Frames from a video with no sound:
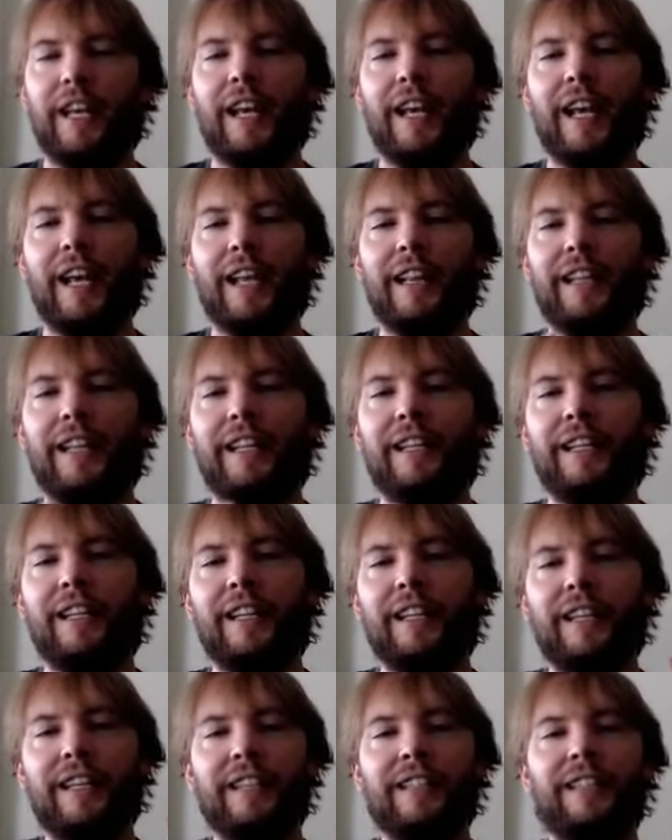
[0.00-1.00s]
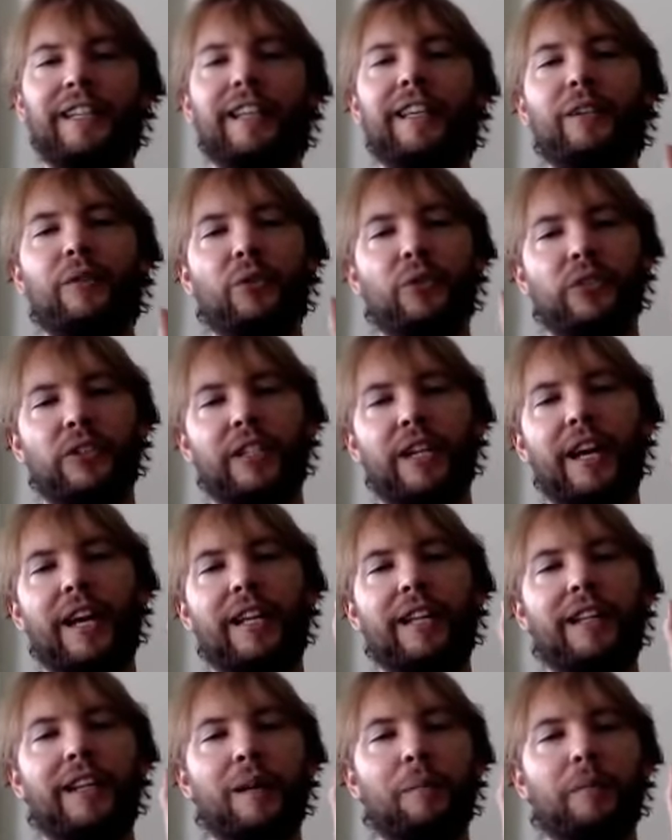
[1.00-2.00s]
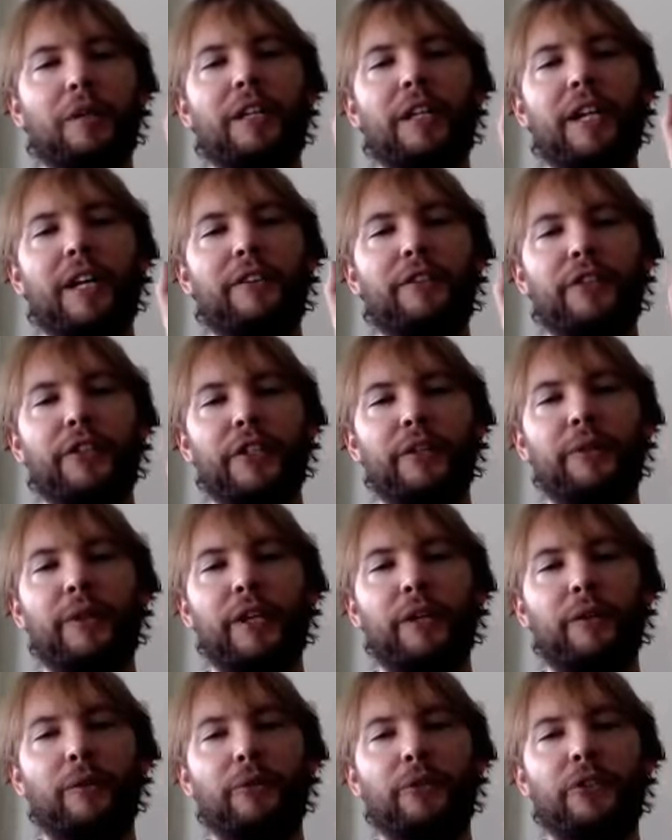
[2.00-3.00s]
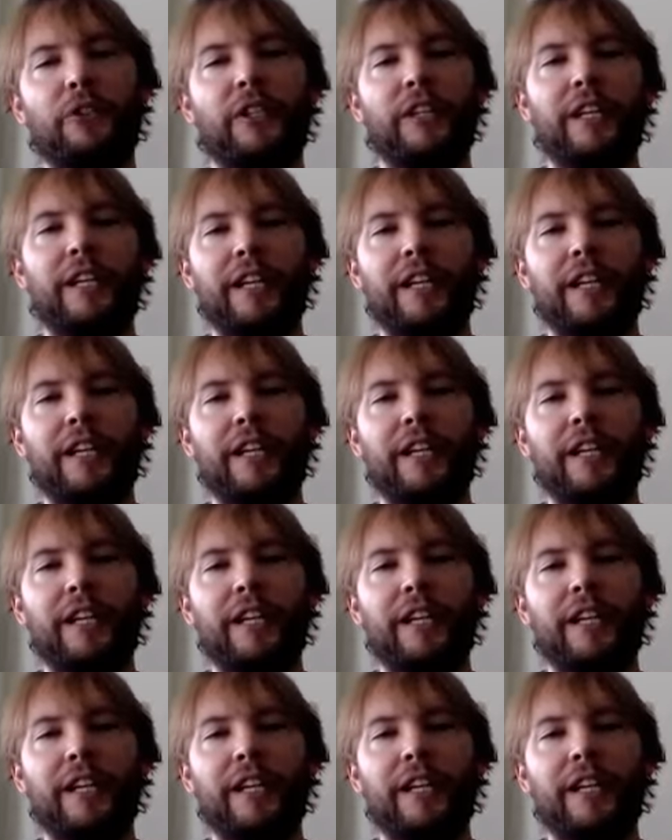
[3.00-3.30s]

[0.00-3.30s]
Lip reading: and then this equals a number of zeros.